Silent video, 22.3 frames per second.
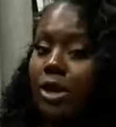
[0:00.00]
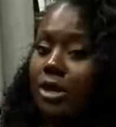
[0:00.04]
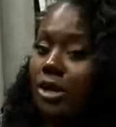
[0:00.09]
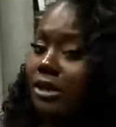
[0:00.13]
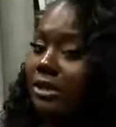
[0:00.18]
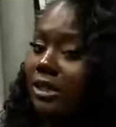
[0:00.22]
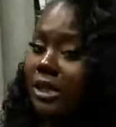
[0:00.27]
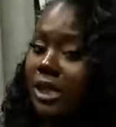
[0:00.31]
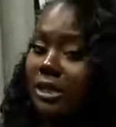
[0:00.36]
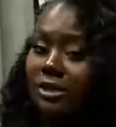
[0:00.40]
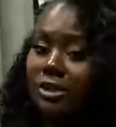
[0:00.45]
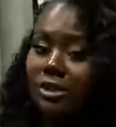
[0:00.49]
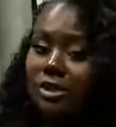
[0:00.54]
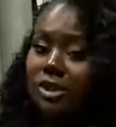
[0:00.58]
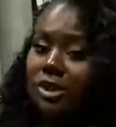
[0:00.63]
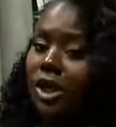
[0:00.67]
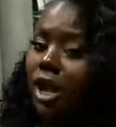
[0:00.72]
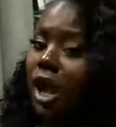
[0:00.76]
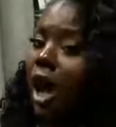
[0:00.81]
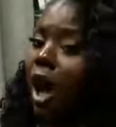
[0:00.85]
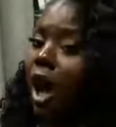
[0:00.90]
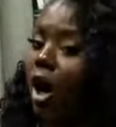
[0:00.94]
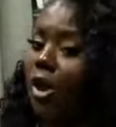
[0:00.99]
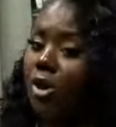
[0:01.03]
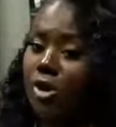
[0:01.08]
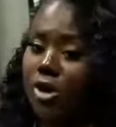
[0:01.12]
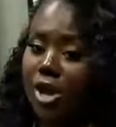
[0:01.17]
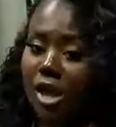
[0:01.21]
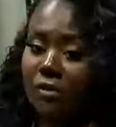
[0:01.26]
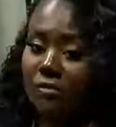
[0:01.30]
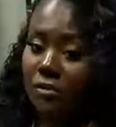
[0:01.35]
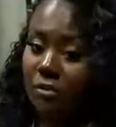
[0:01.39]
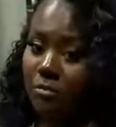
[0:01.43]
your section should
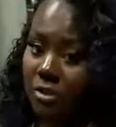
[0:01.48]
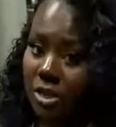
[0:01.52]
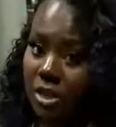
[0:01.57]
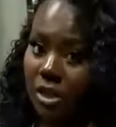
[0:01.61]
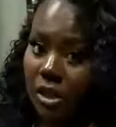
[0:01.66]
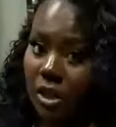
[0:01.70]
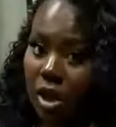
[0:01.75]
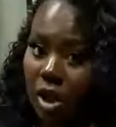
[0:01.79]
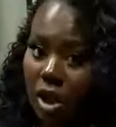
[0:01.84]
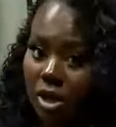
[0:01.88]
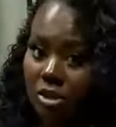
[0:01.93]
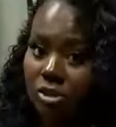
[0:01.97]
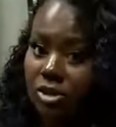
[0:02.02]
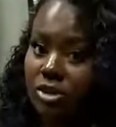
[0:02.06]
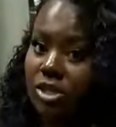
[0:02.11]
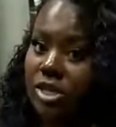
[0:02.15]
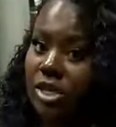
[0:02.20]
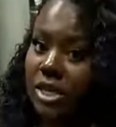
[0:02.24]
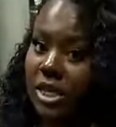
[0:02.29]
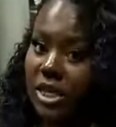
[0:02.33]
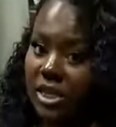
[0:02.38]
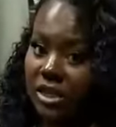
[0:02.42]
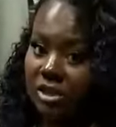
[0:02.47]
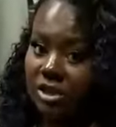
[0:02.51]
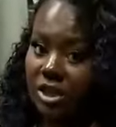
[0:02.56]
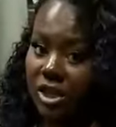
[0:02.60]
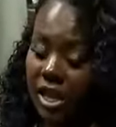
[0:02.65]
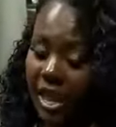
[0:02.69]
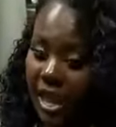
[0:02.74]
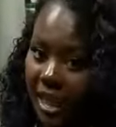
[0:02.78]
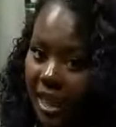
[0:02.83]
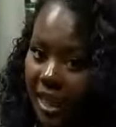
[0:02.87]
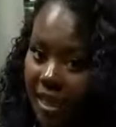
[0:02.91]
never be larger than an inch and
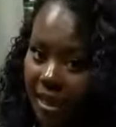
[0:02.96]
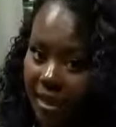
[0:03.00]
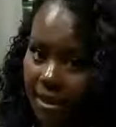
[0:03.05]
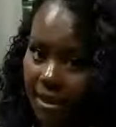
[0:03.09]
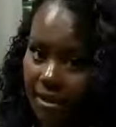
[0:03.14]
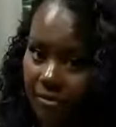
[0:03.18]
a half.